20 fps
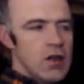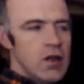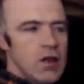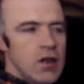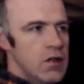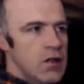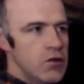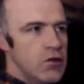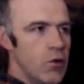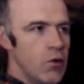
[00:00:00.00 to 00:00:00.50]

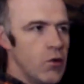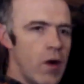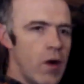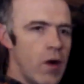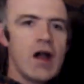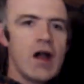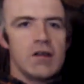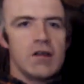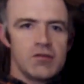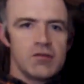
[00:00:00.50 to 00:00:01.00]
the
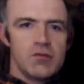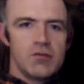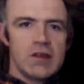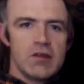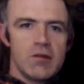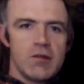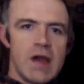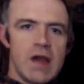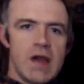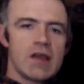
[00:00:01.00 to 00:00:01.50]
wires with the
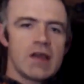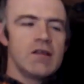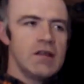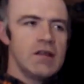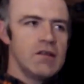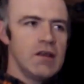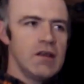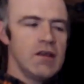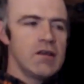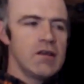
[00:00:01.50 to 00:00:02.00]

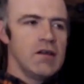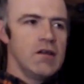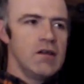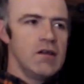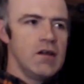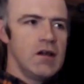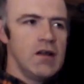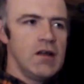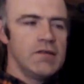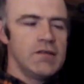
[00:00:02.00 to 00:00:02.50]
magnetic
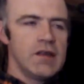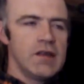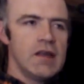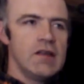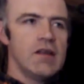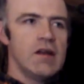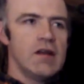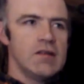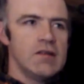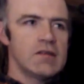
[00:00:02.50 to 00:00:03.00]

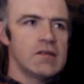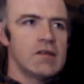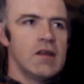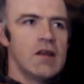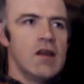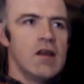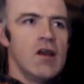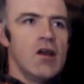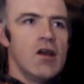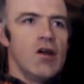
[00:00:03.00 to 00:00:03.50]
antennas
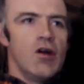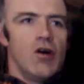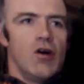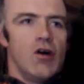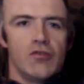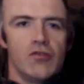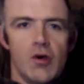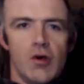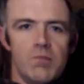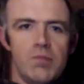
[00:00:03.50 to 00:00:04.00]
on
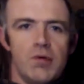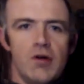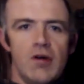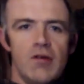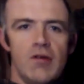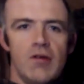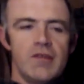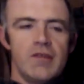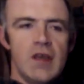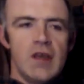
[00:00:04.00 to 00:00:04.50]
top
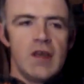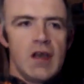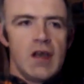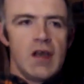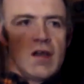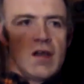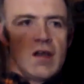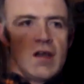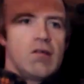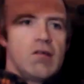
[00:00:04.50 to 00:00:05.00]
of their
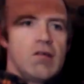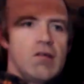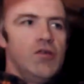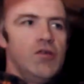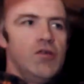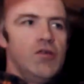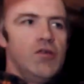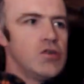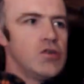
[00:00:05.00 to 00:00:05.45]
huge